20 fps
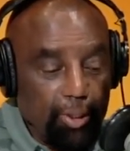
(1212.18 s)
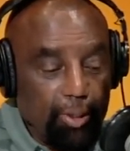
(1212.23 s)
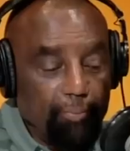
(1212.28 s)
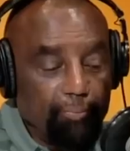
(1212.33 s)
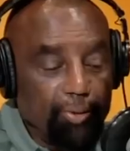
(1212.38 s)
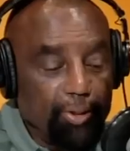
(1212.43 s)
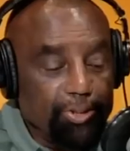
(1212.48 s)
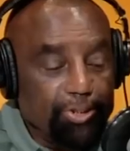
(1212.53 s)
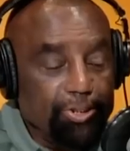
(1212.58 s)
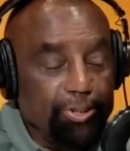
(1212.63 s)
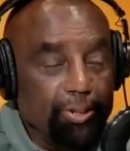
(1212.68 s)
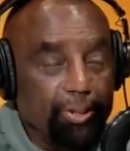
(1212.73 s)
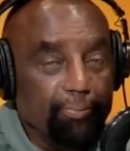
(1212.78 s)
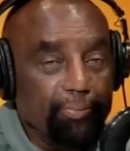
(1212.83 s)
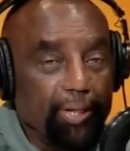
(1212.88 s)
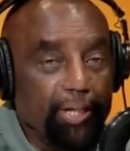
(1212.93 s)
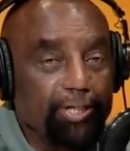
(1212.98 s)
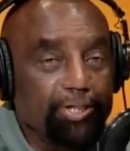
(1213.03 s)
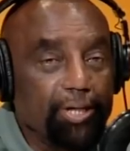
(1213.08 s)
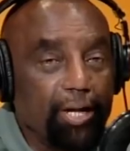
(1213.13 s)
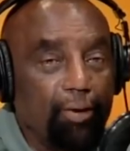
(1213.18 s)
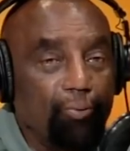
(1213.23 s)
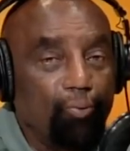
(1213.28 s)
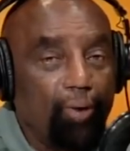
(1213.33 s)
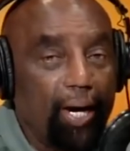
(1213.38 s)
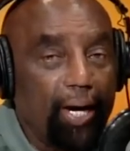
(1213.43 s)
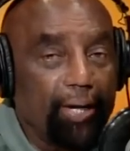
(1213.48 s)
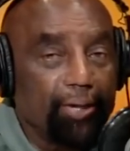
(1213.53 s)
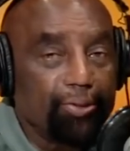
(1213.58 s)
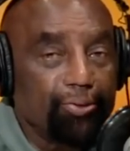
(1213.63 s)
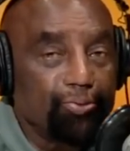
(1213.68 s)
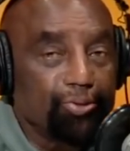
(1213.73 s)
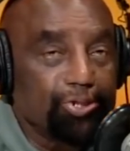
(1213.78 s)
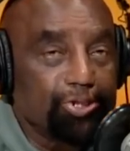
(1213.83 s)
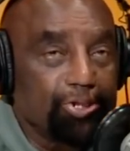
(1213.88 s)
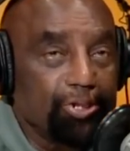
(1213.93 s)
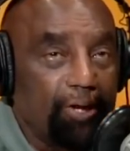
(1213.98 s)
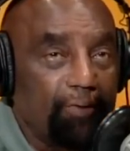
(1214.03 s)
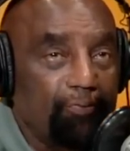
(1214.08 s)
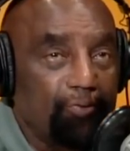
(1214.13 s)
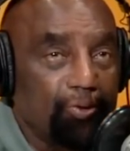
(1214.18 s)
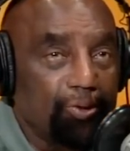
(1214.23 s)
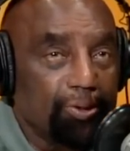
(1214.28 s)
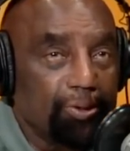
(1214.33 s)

But Tim, that's not why you were suffering.